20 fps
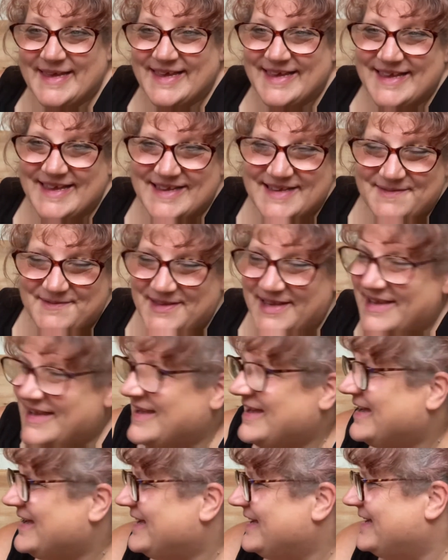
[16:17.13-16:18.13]

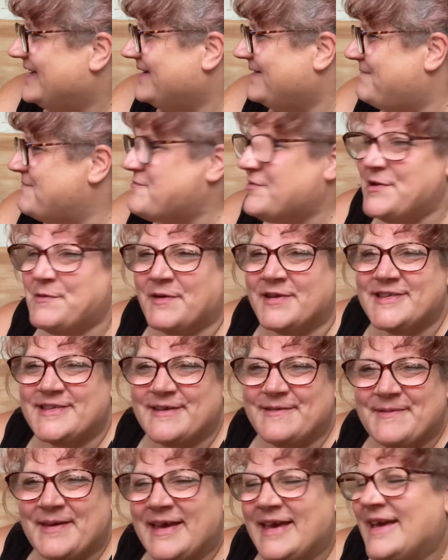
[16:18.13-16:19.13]
Everybody wants
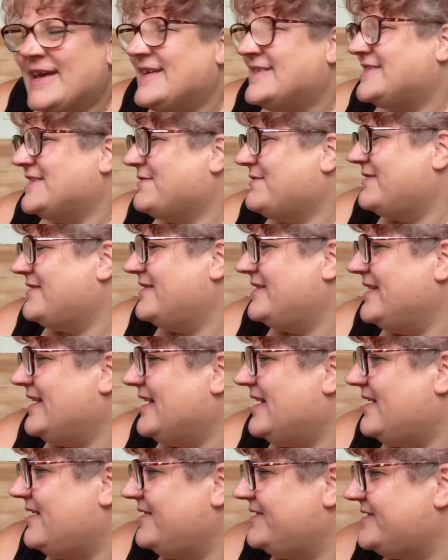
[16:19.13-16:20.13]
Hope. So
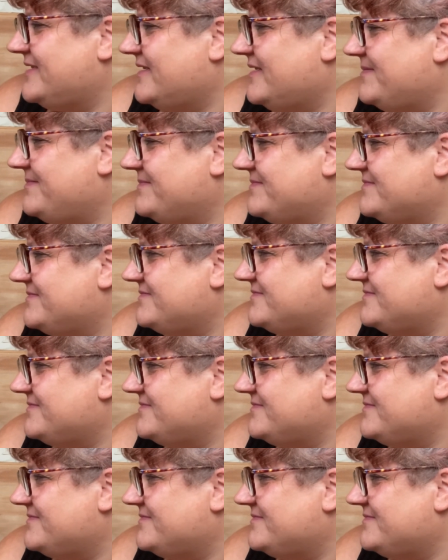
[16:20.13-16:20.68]
yeah, it's and